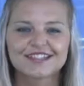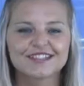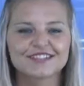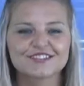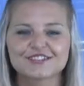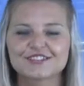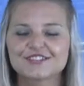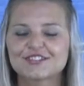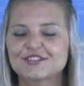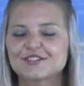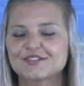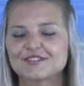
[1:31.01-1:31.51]
I
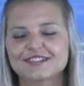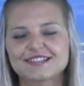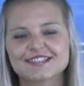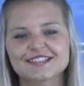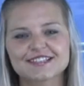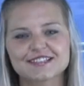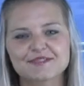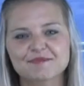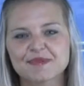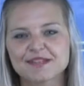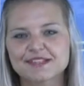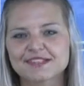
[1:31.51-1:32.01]
could totally
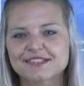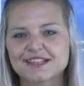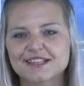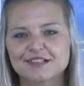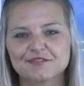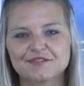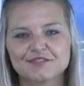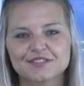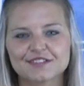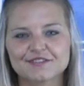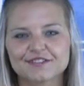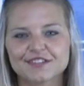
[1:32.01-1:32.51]
see
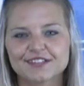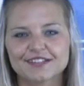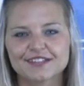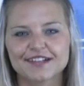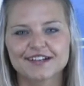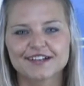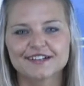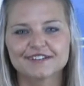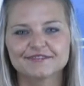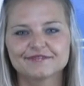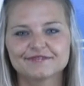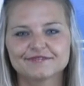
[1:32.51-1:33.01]
myself living
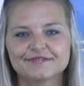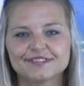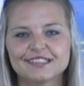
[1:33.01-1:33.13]
there.